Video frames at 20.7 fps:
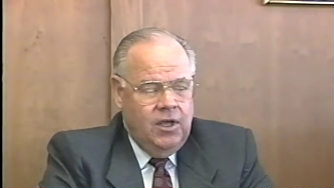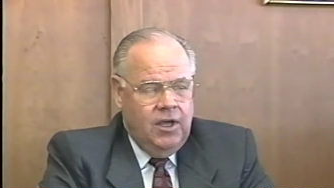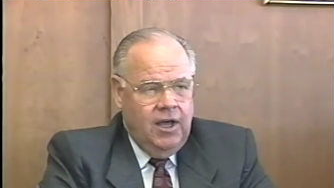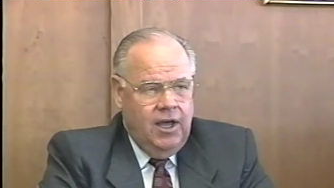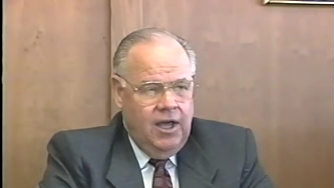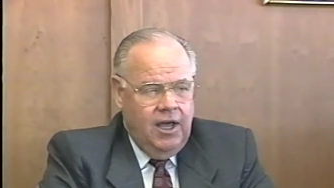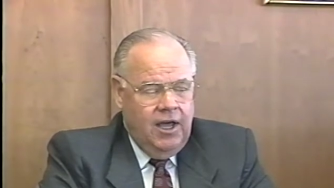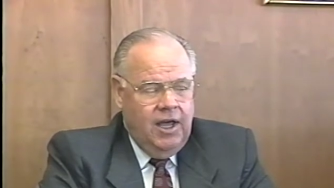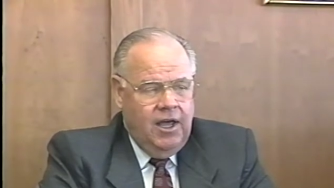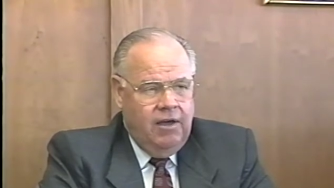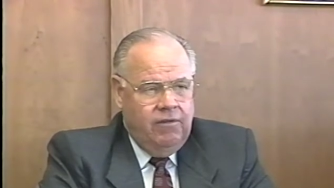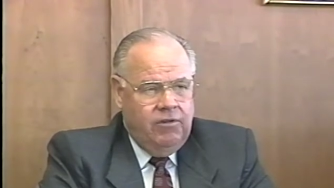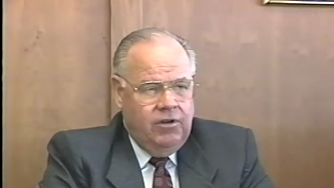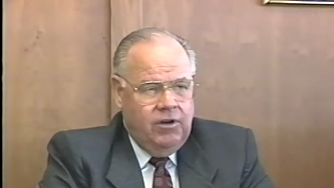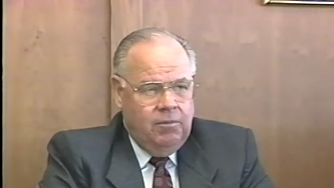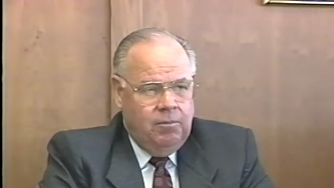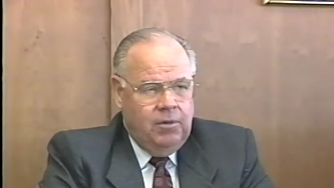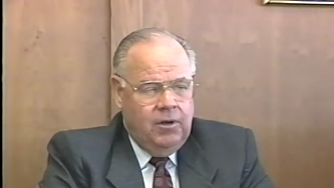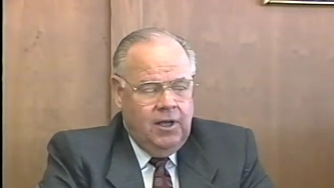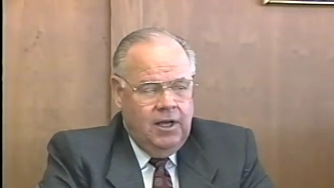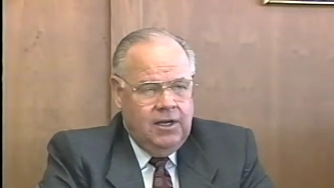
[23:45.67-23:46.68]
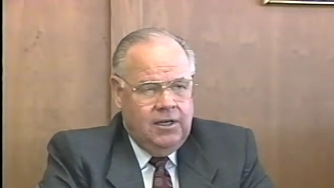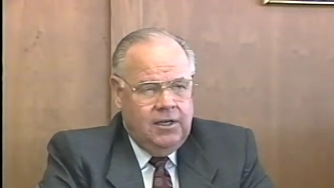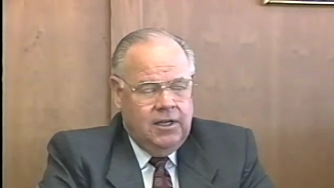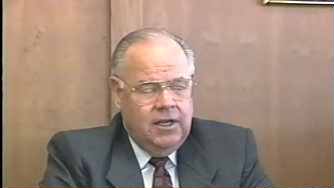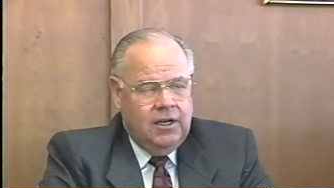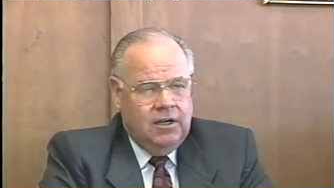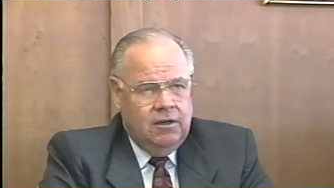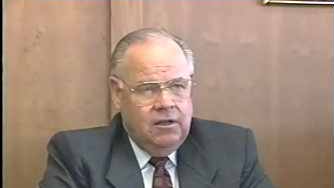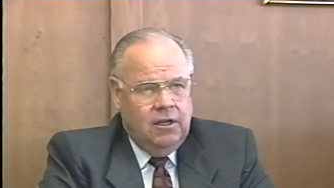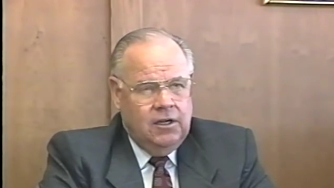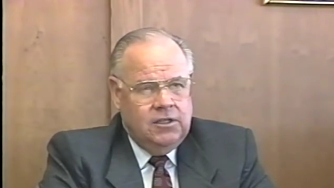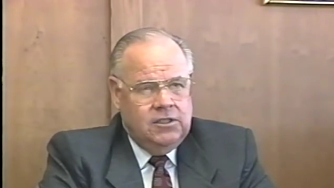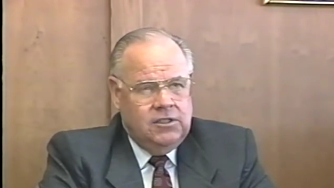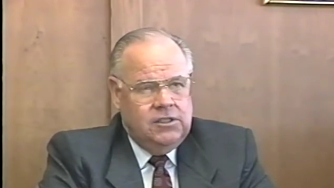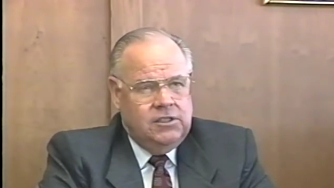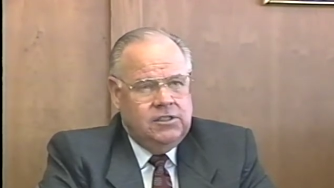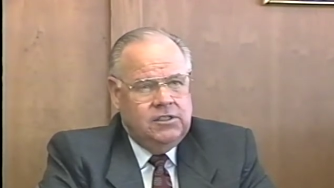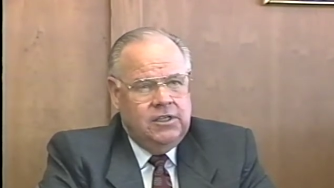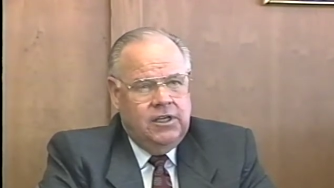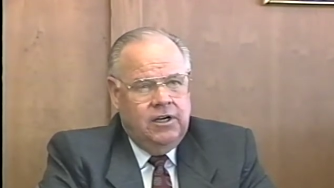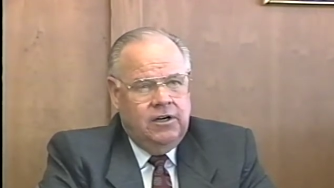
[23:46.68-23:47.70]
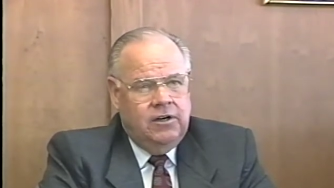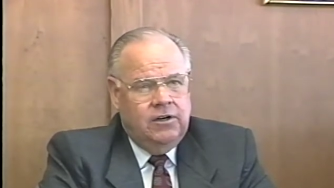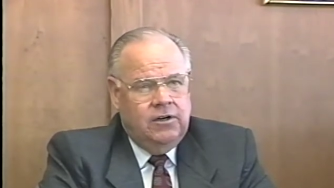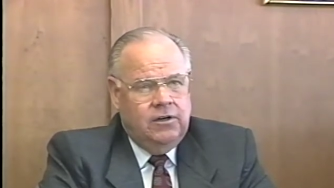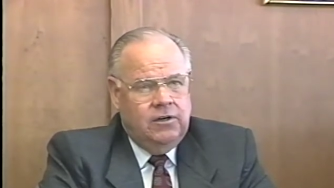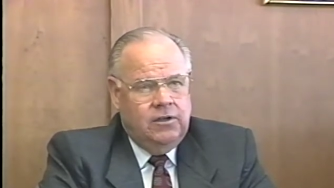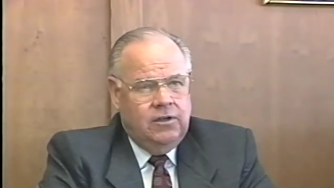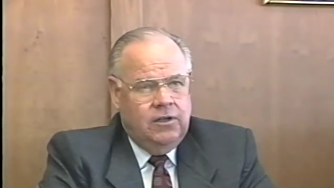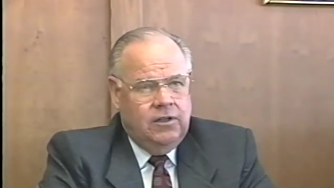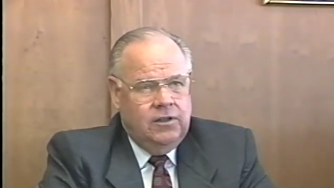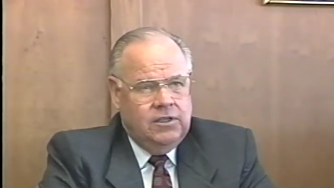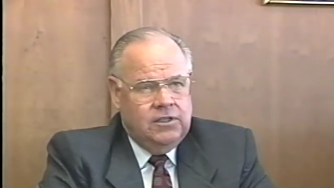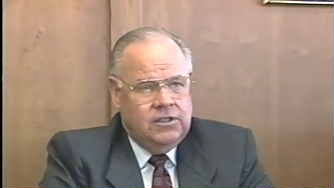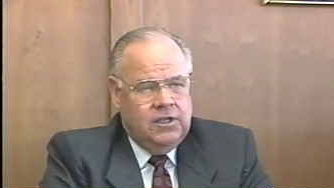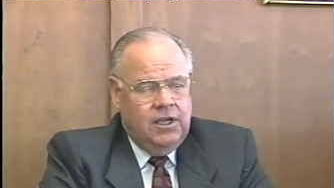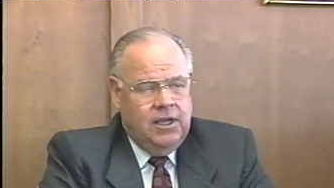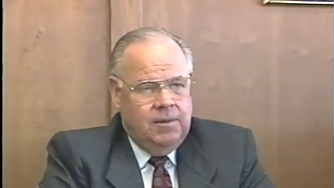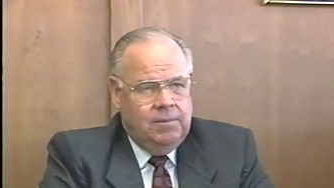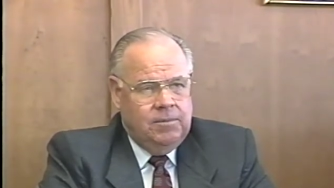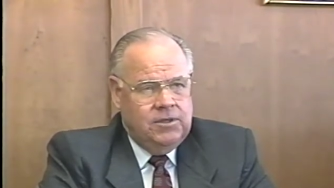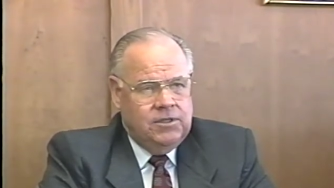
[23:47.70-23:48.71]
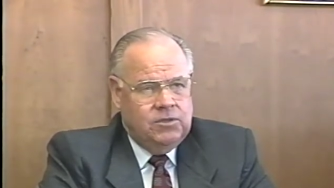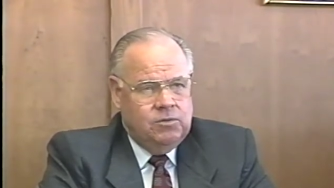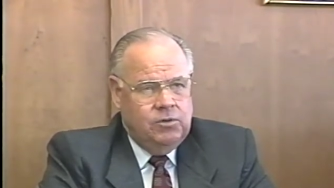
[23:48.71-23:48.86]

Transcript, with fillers: have an applied technology center on this campus.